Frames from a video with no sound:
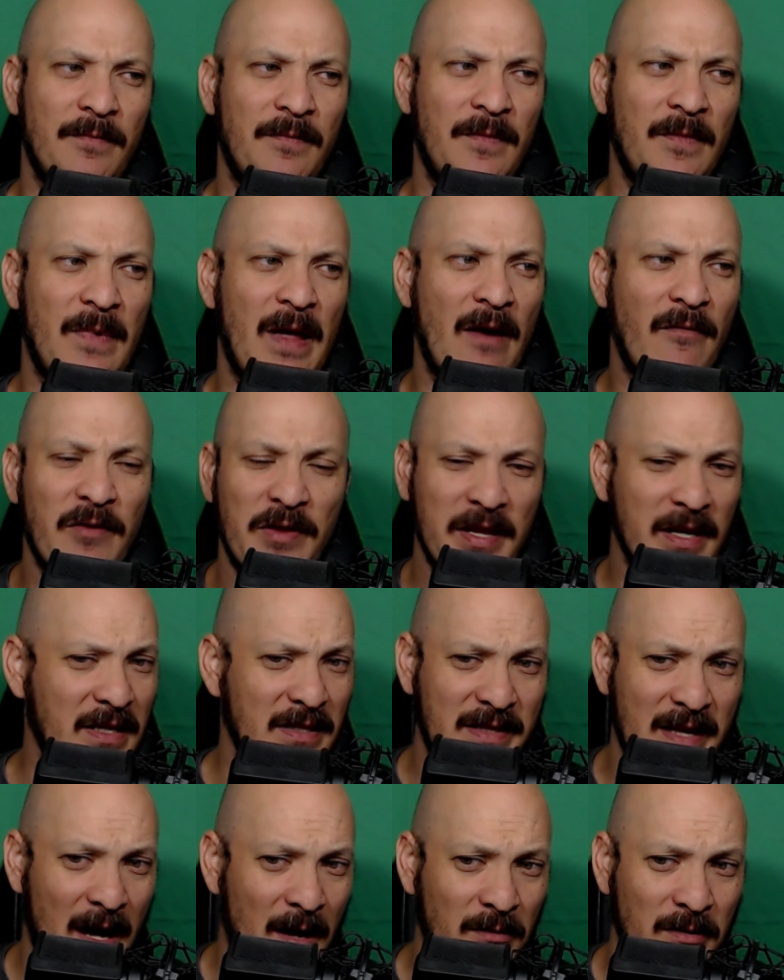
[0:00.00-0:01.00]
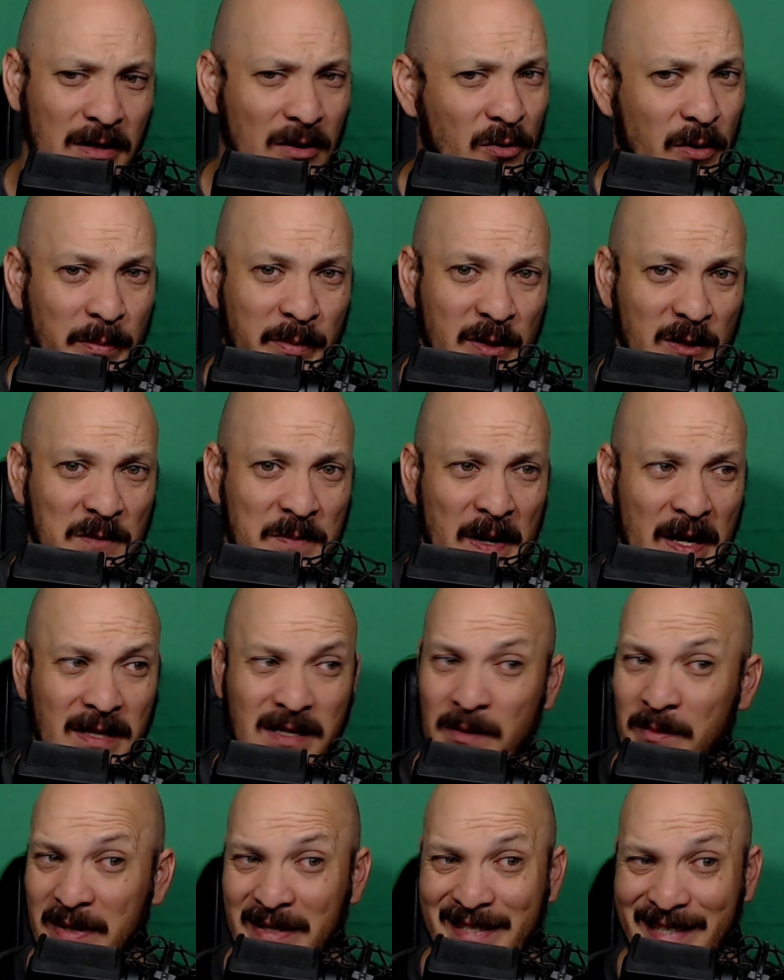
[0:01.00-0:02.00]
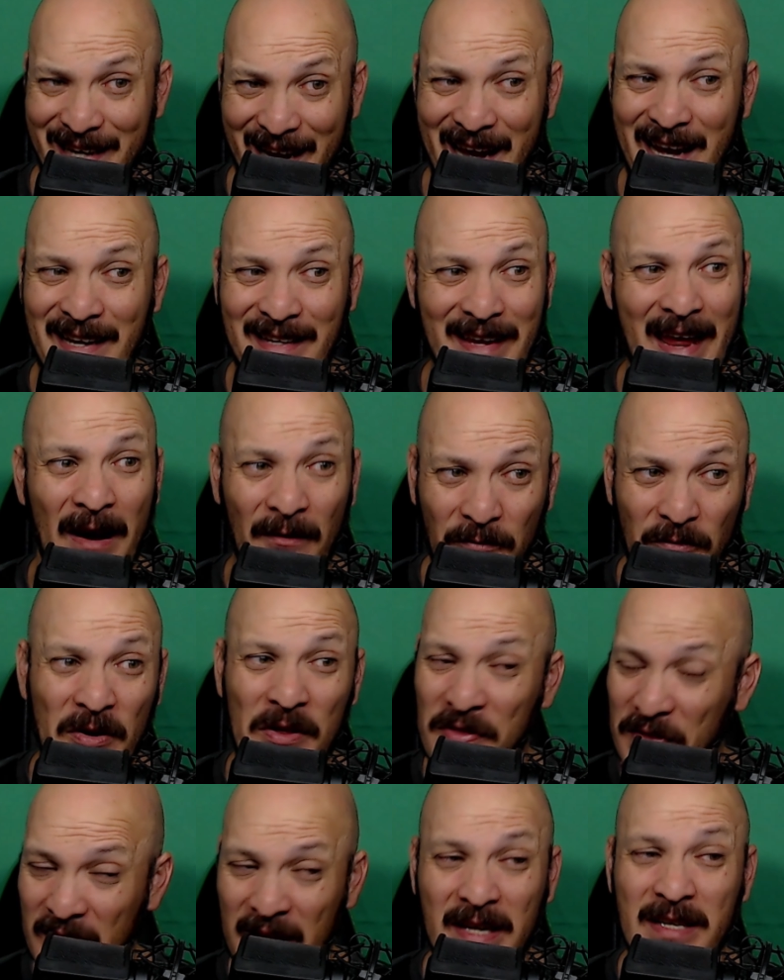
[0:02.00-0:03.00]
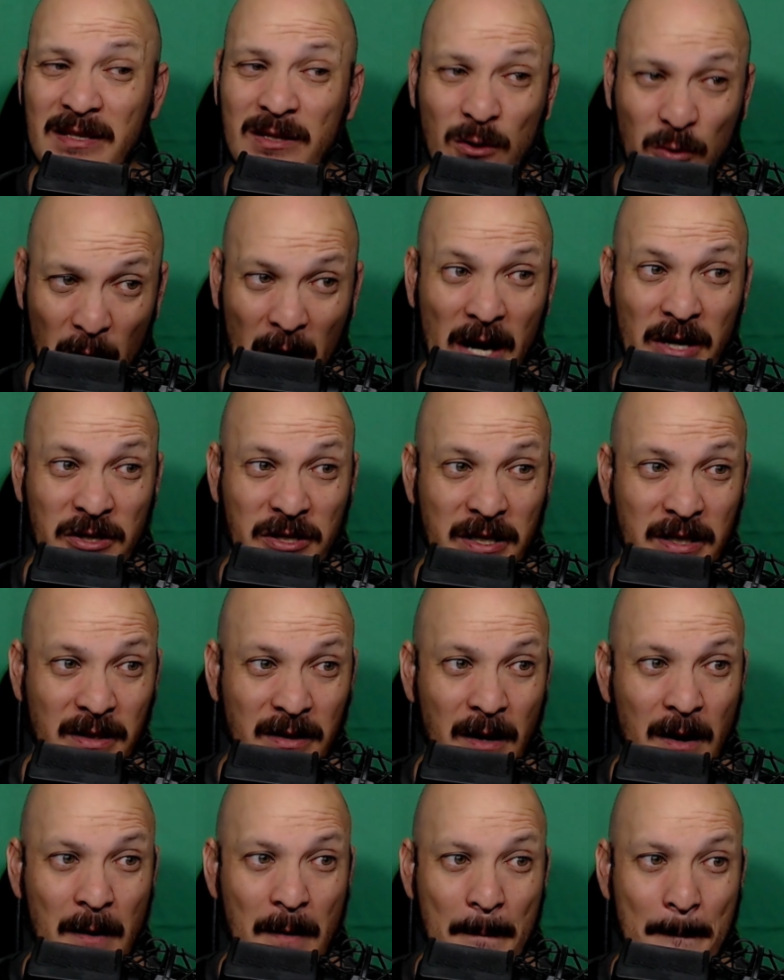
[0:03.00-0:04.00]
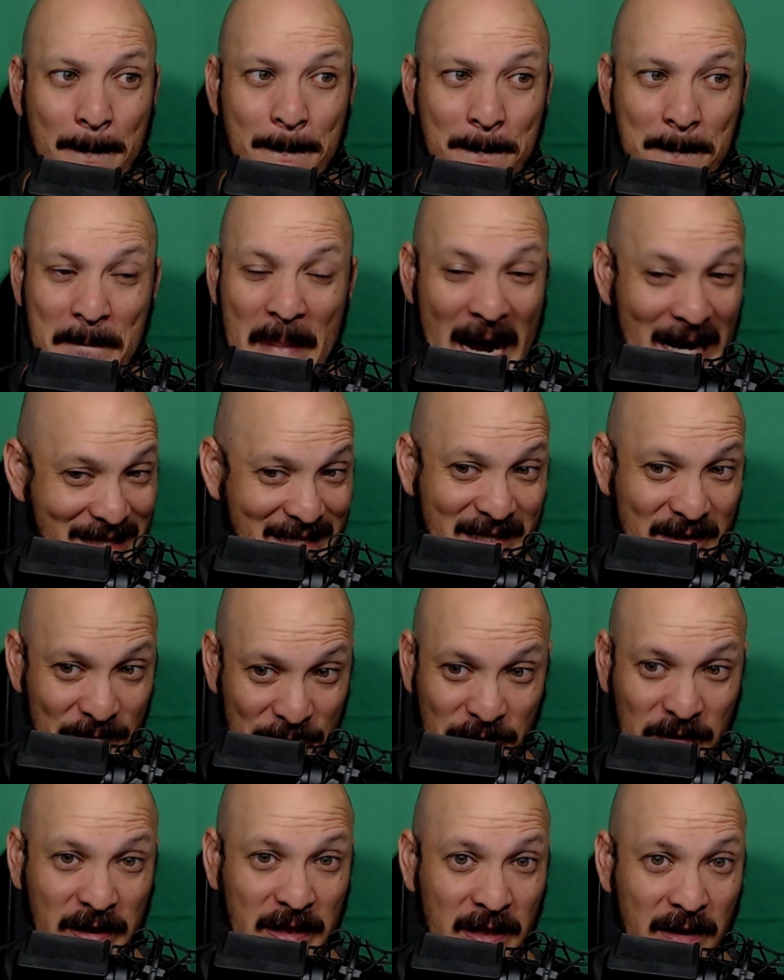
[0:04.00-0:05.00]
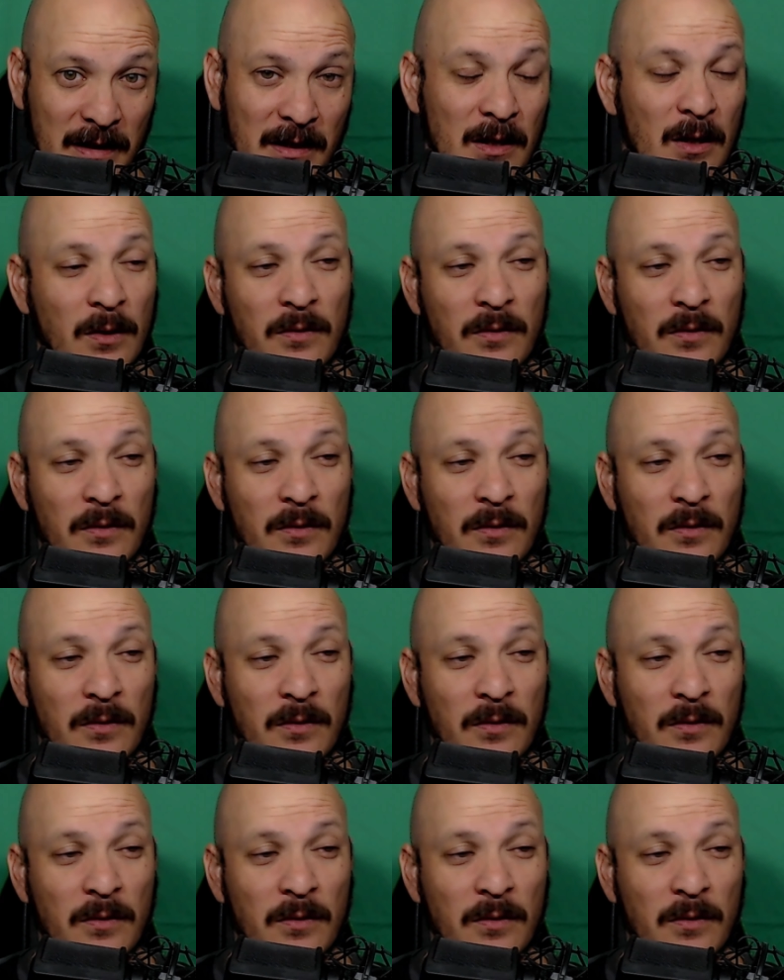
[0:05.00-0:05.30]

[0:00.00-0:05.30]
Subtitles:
everything is down in the crypto space. I mean, today everything is crashing massively. We've